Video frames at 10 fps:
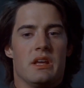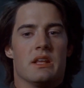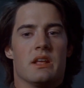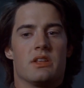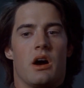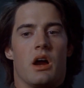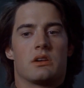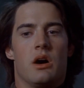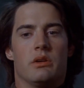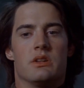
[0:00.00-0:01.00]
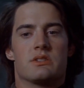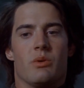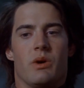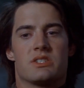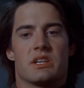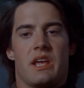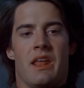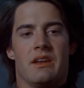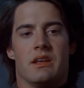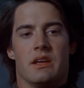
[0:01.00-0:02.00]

good actor. I think most of the actors are good.